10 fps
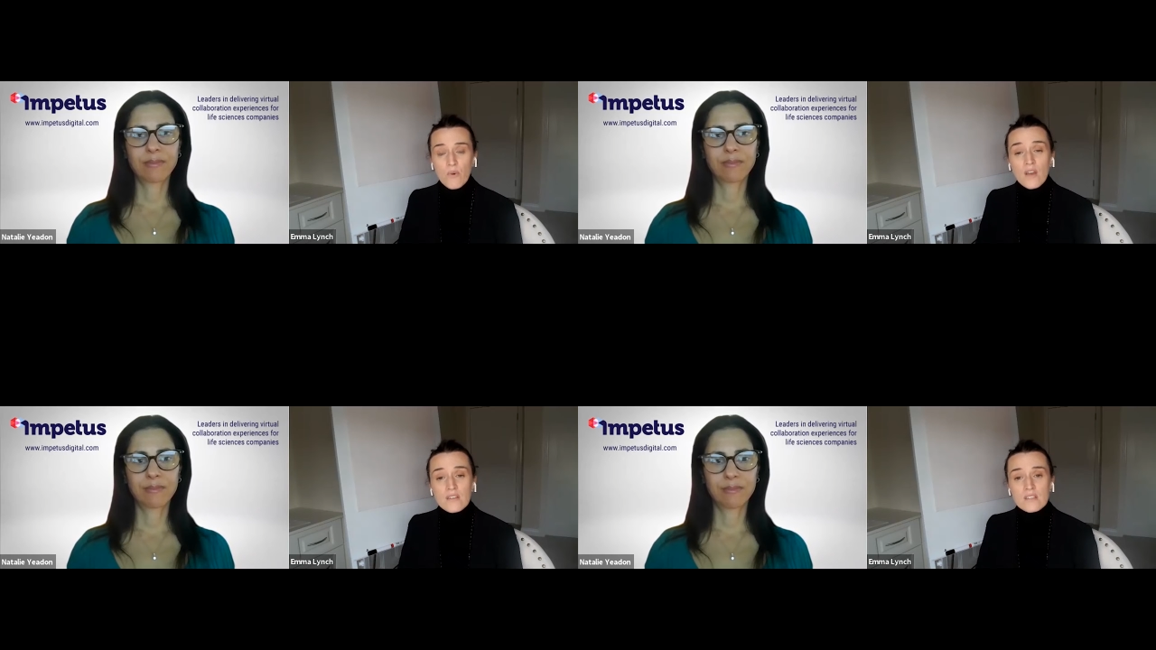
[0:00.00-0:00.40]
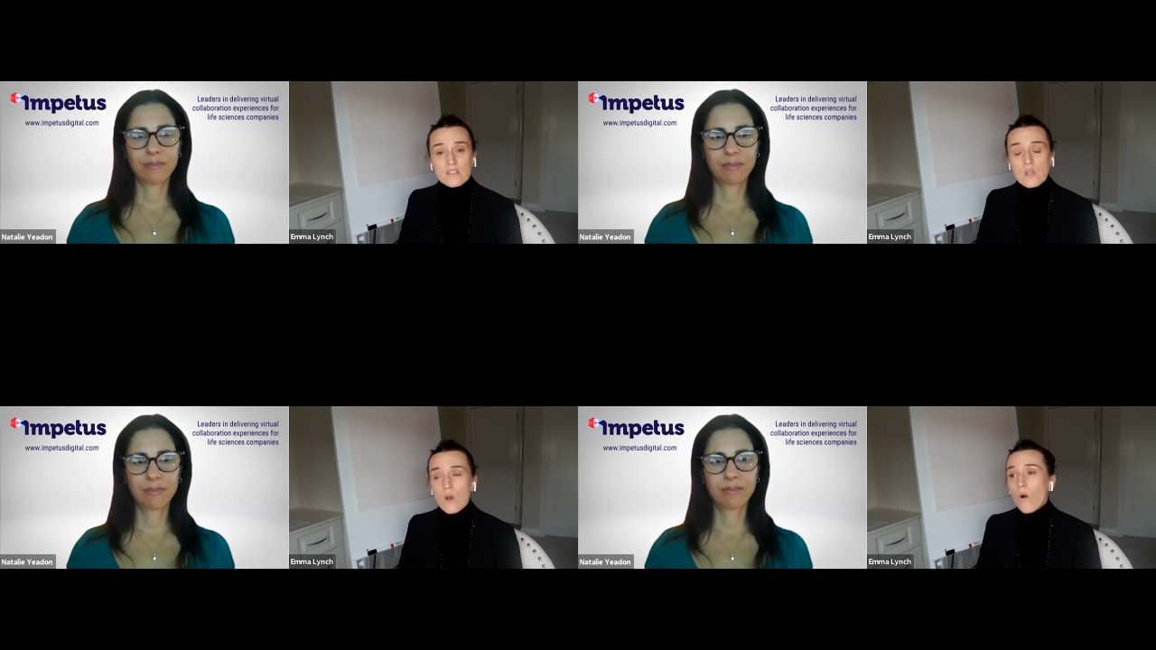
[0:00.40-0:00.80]

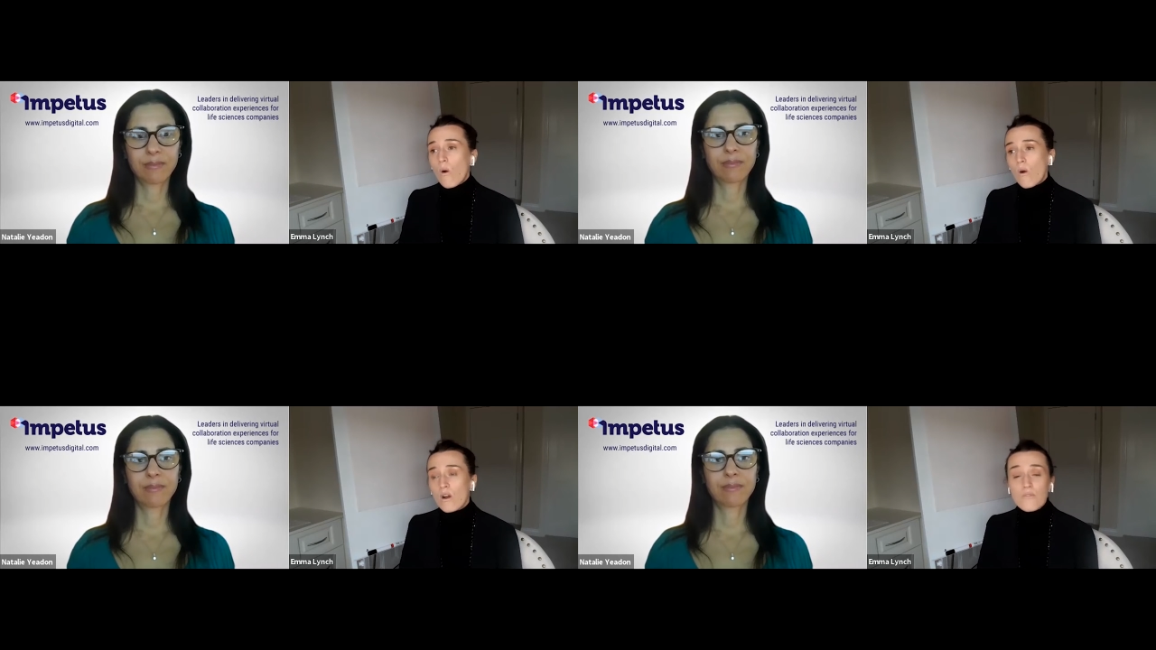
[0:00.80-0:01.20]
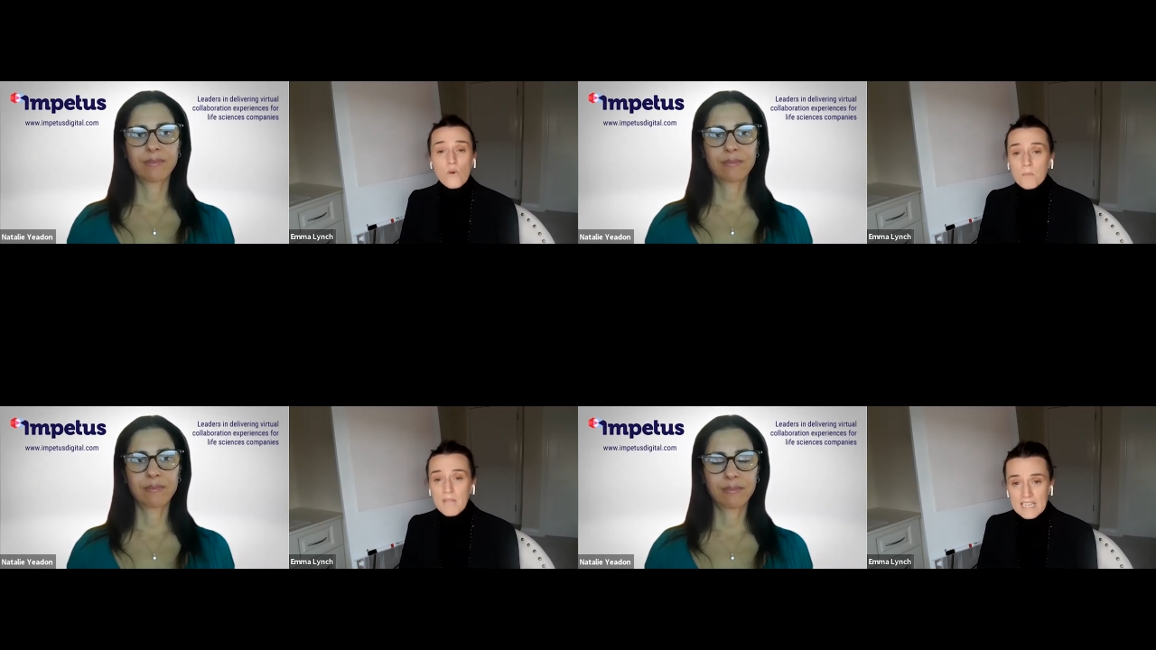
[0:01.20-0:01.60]
Speaker 1: products or
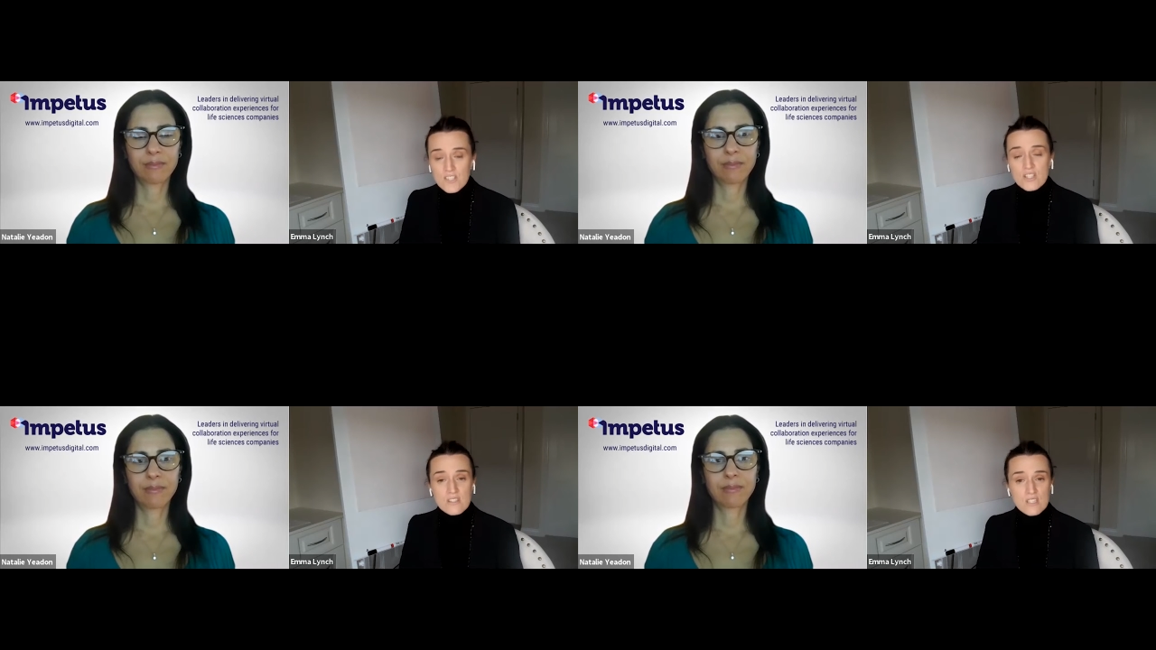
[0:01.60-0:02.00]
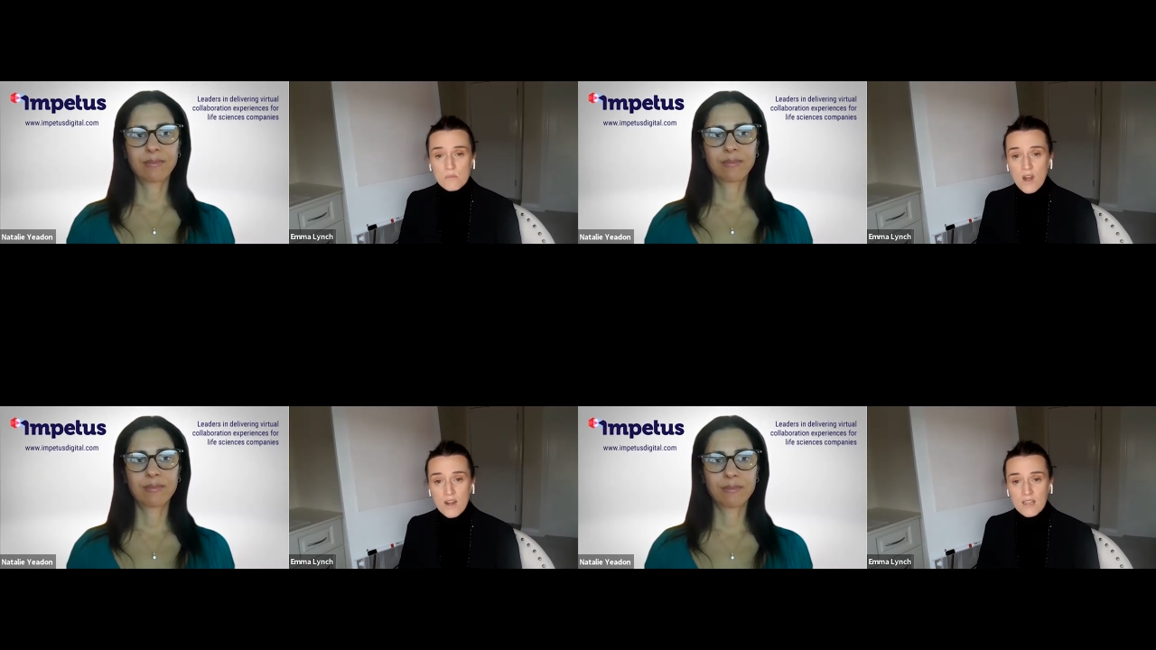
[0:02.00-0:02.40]
formulations to
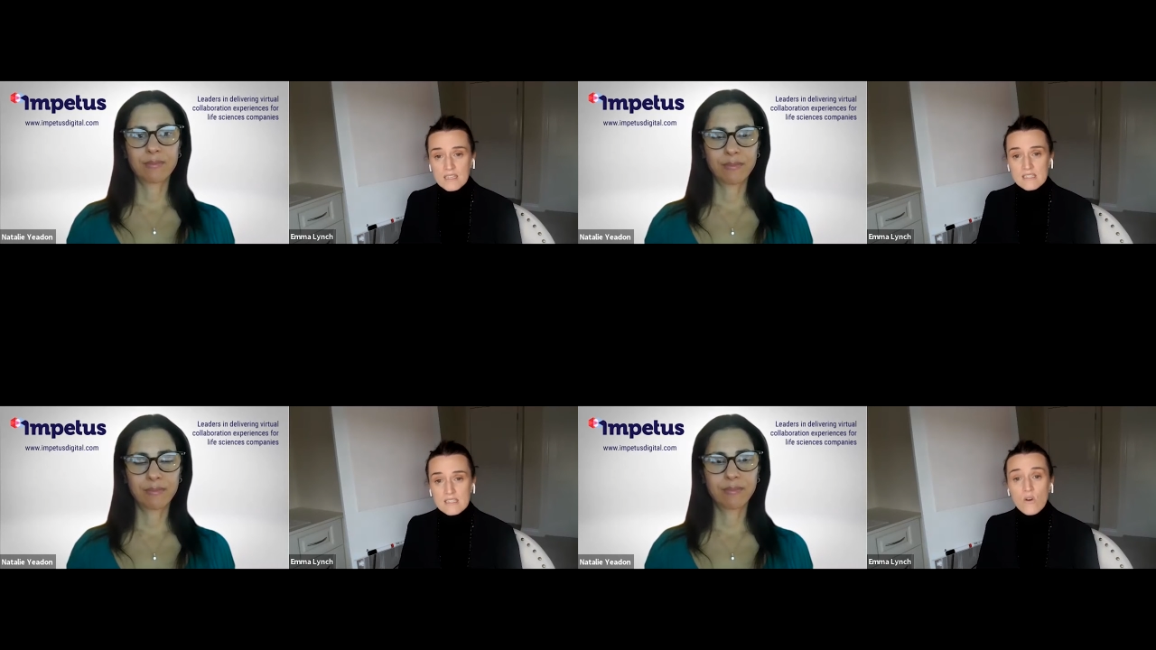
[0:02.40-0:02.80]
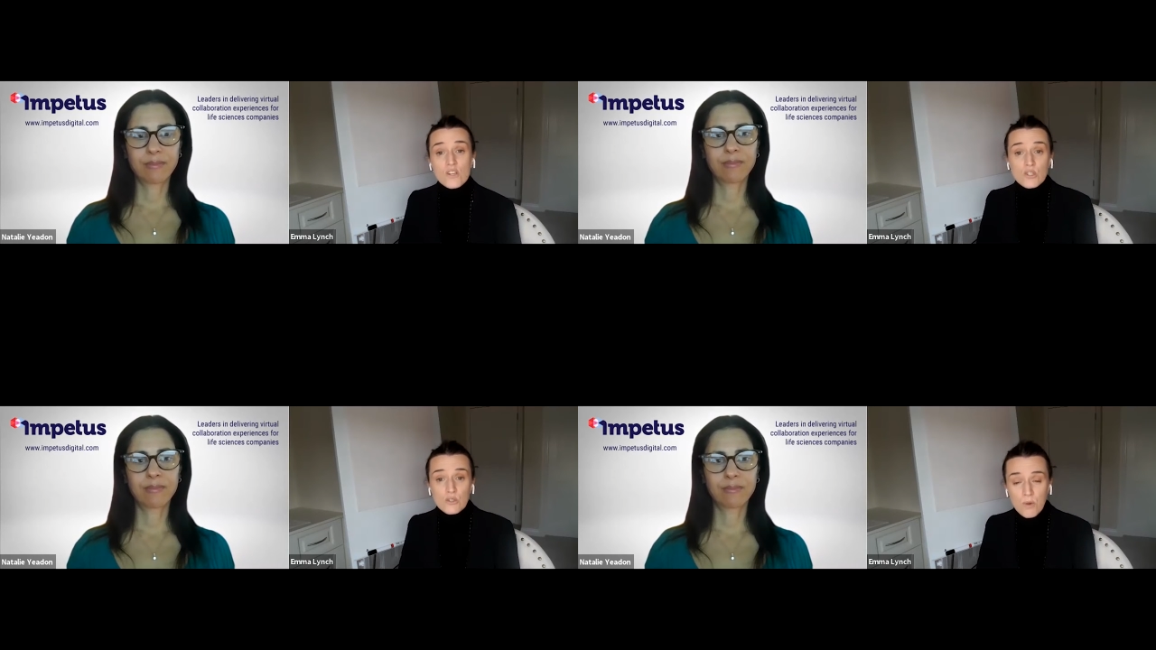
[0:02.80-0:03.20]
the market
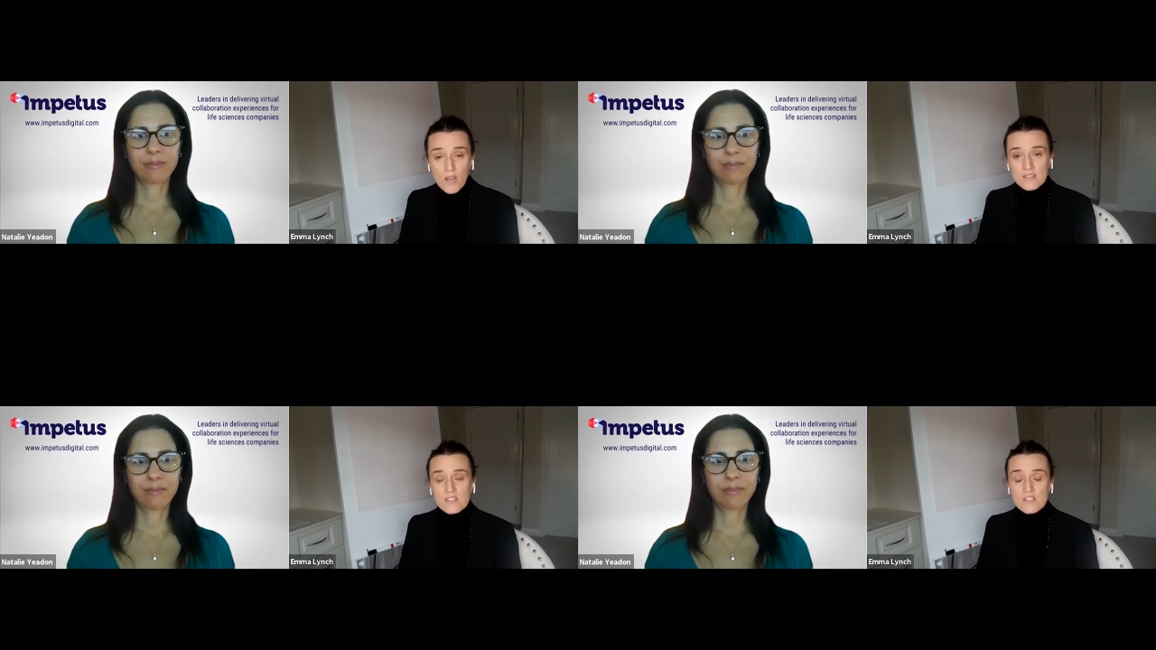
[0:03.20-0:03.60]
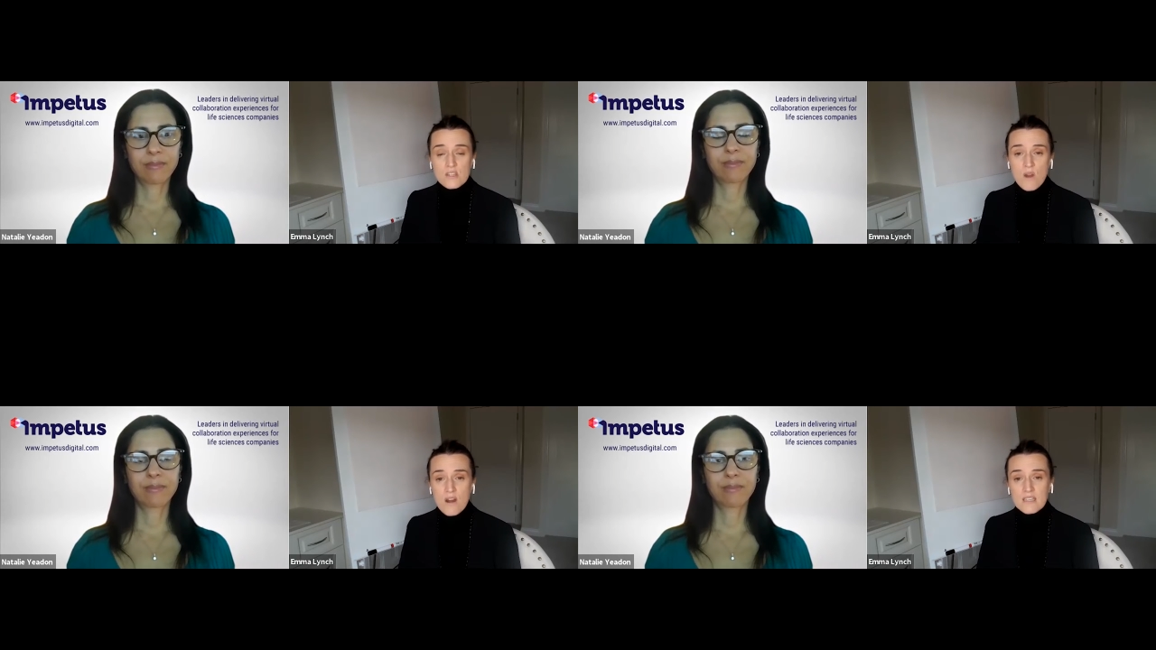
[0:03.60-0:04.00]
or new products to
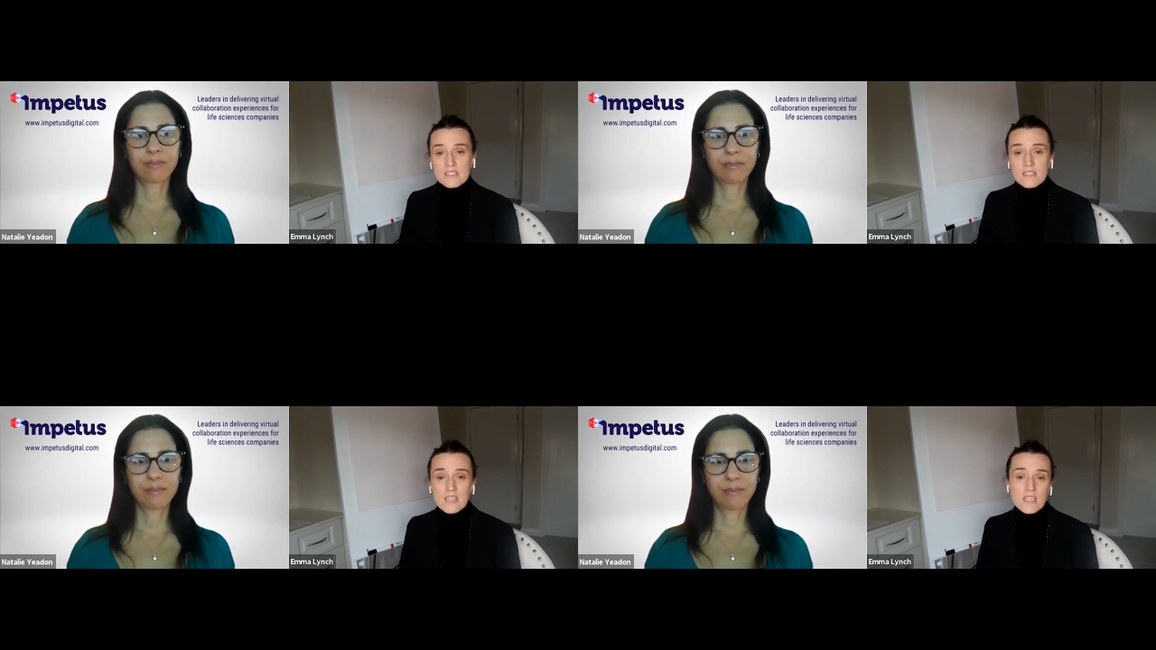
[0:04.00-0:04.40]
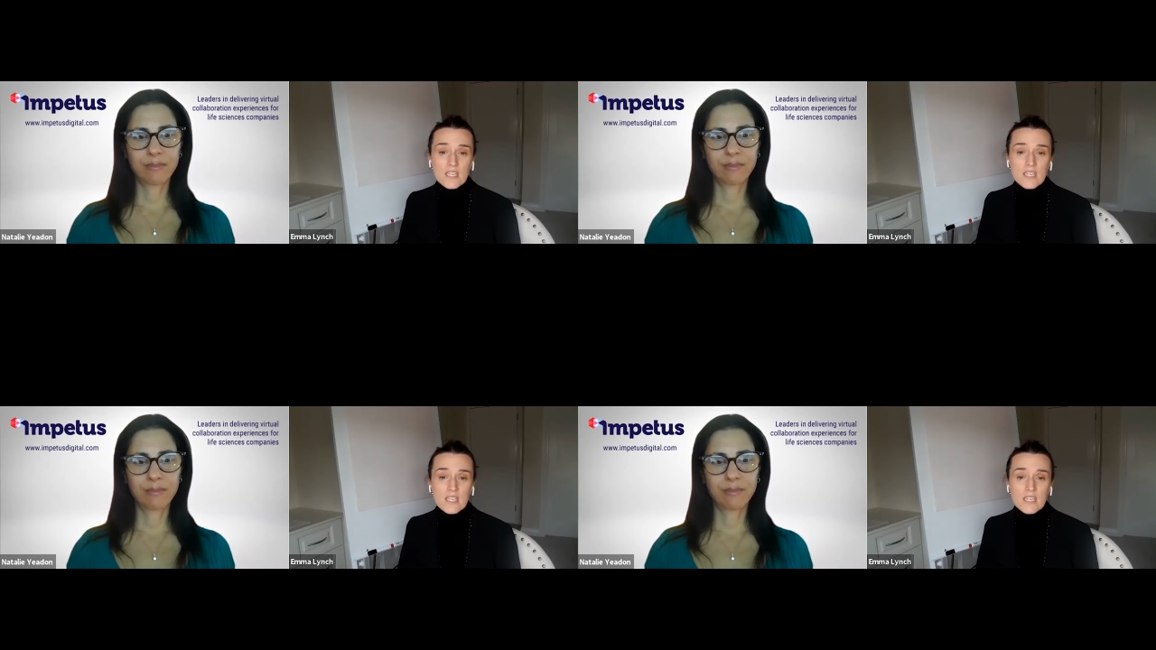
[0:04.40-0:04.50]
the market